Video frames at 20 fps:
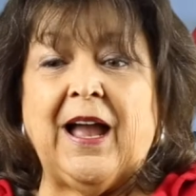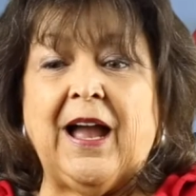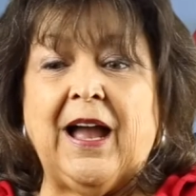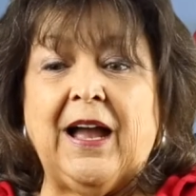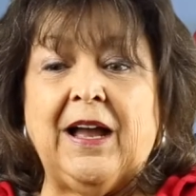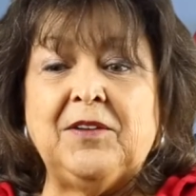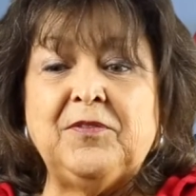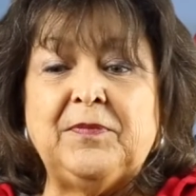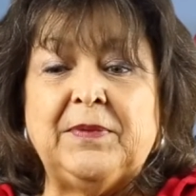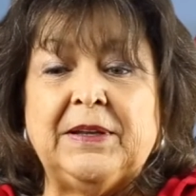
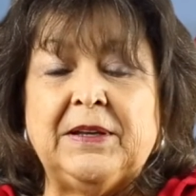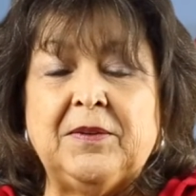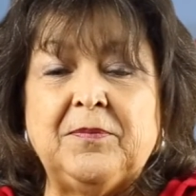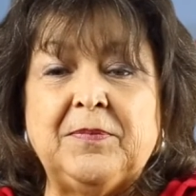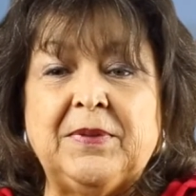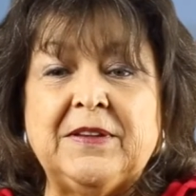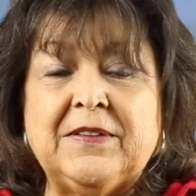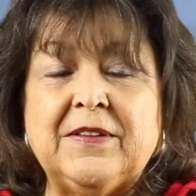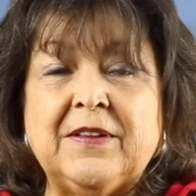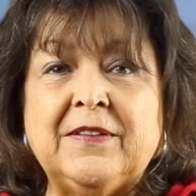I've been in
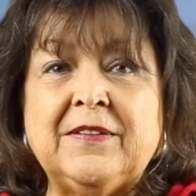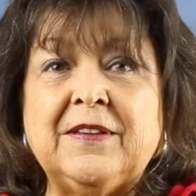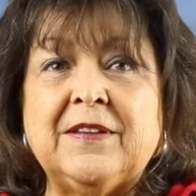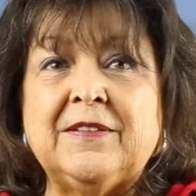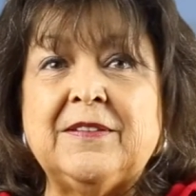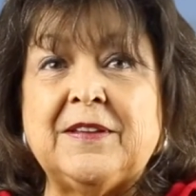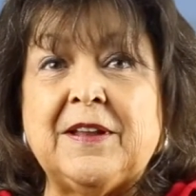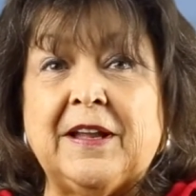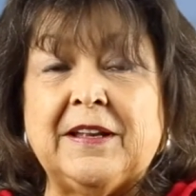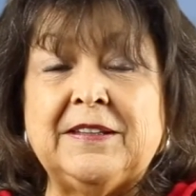business
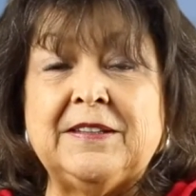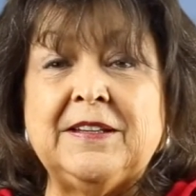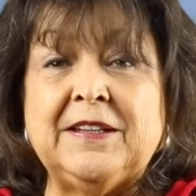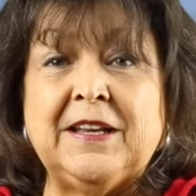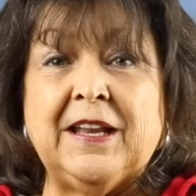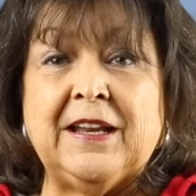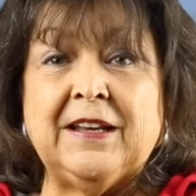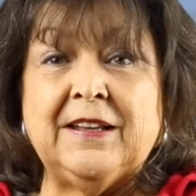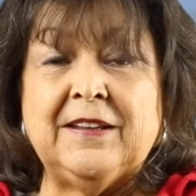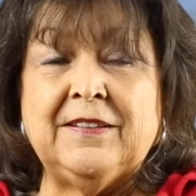since
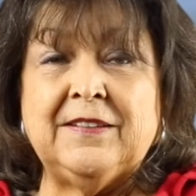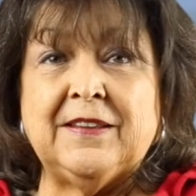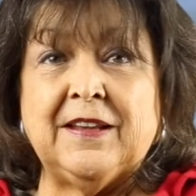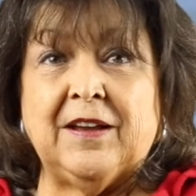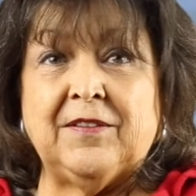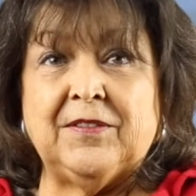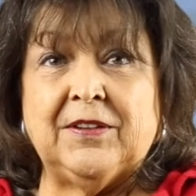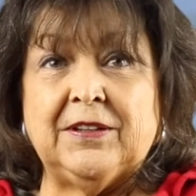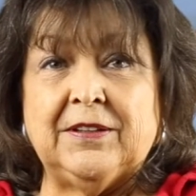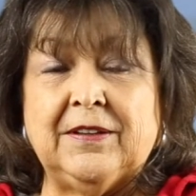
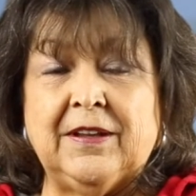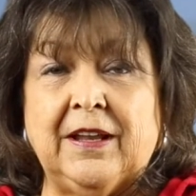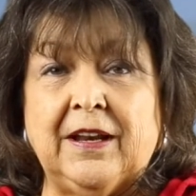1987,